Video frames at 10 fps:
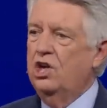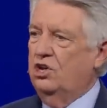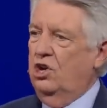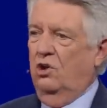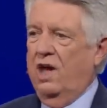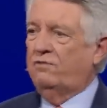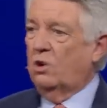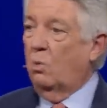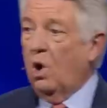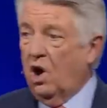you don't have
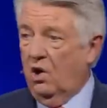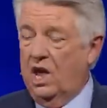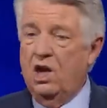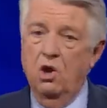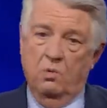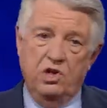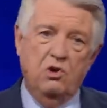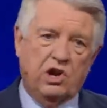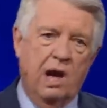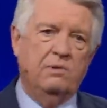to worry when
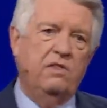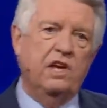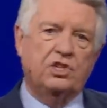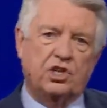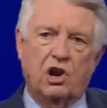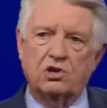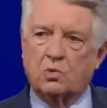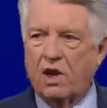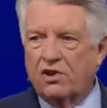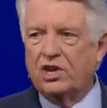you come to this church
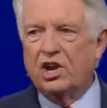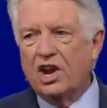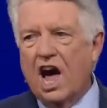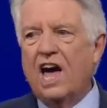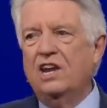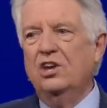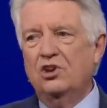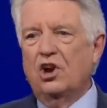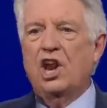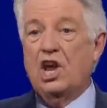whether you're not,
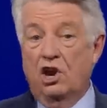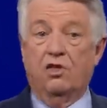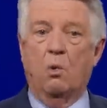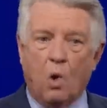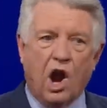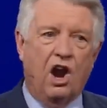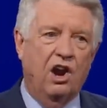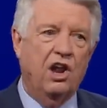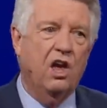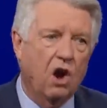you're going to hear the
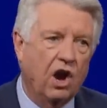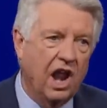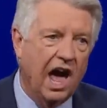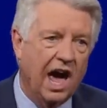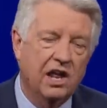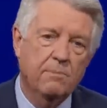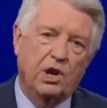Word or not,